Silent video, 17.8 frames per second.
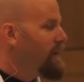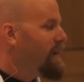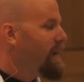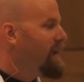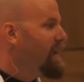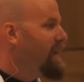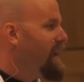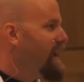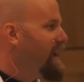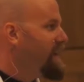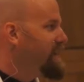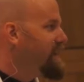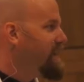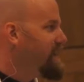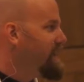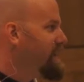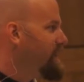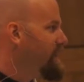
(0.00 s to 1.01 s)
And
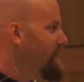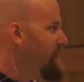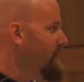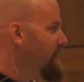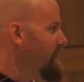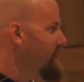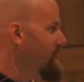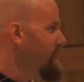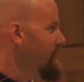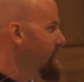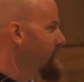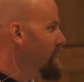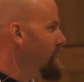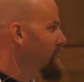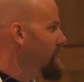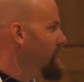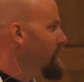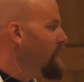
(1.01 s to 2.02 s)
yet,
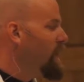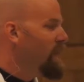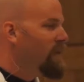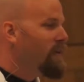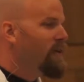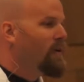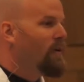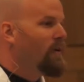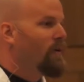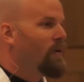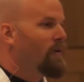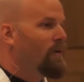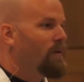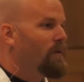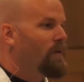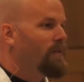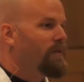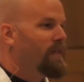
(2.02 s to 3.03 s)
we
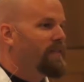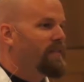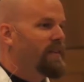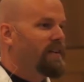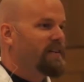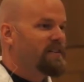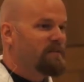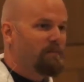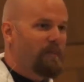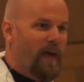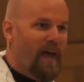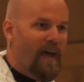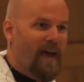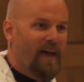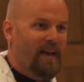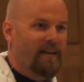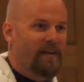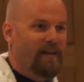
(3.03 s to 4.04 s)
know that there is
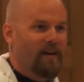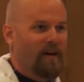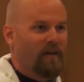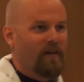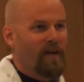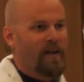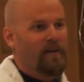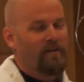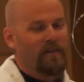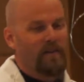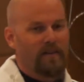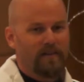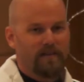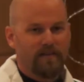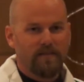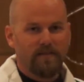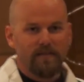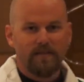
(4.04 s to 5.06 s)
bad around
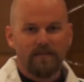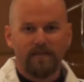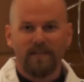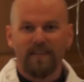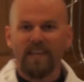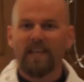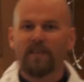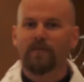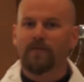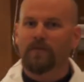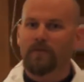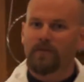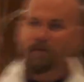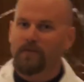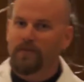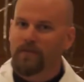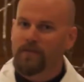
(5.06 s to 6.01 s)
us. Evil